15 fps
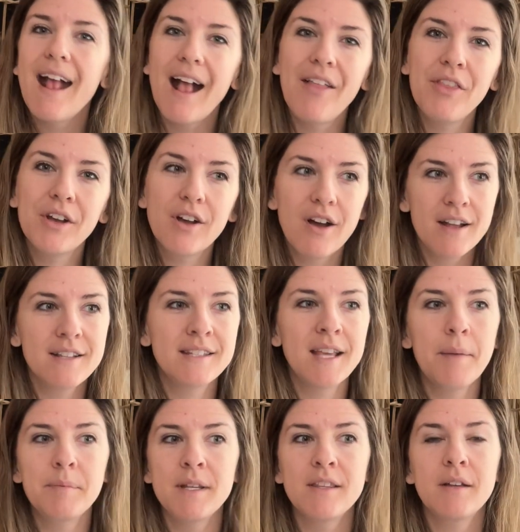and the
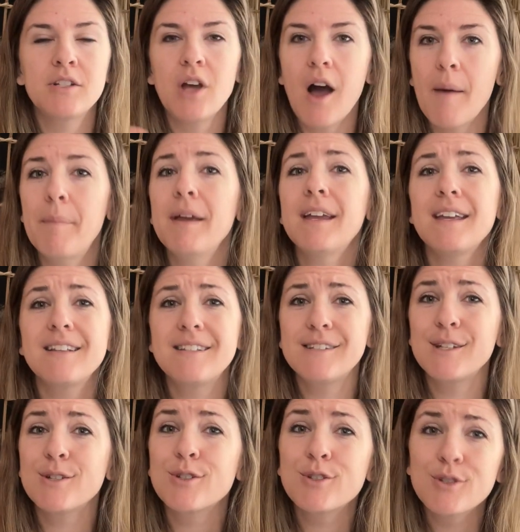concept and the topic is
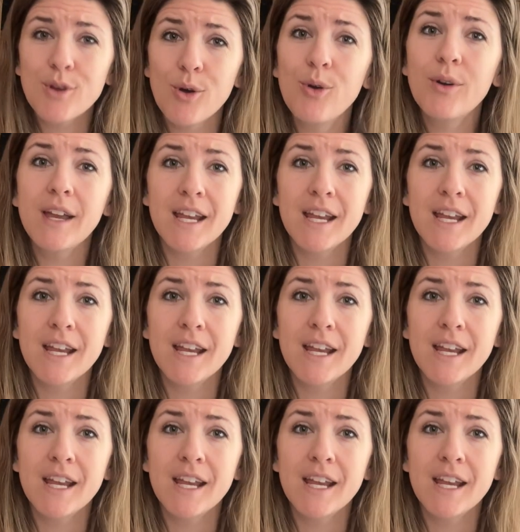still so